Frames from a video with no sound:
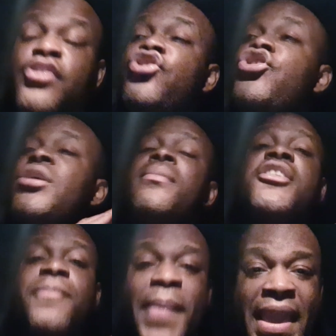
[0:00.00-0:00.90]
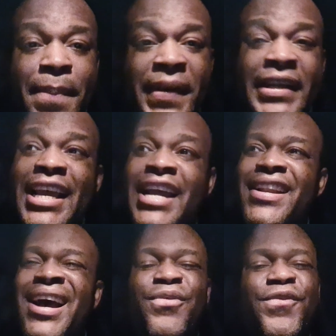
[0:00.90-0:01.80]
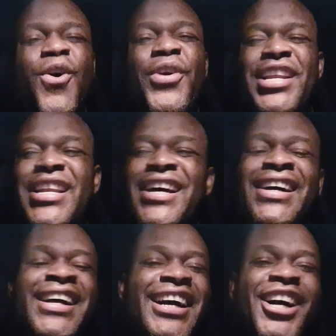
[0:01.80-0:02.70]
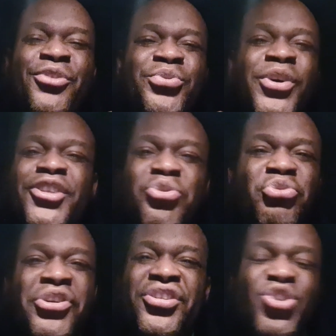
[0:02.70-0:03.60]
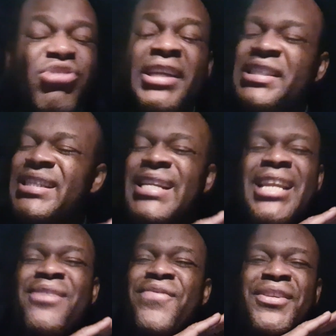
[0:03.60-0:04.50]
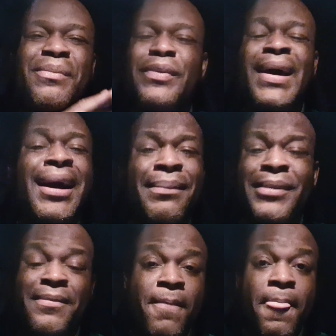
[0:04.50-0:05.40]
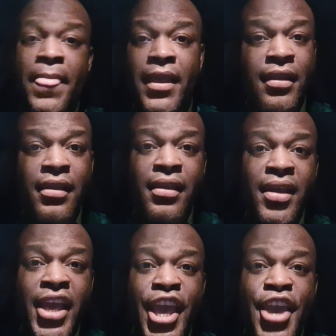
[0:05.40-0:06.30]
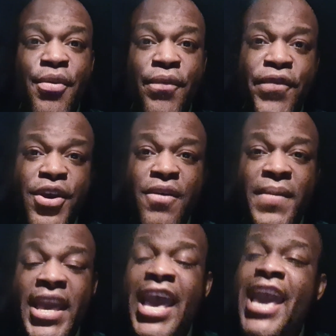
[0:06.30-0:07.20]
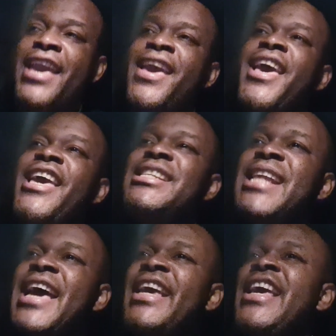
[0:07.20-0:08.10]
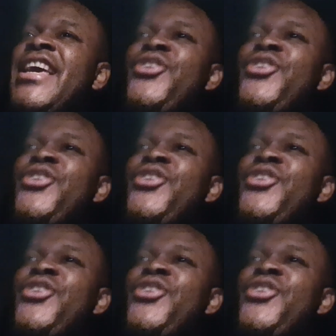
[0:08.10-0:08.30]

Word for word: So much paper that affording a, a Rolls Royce truck is not even a problem. You feel me? Hey, it's like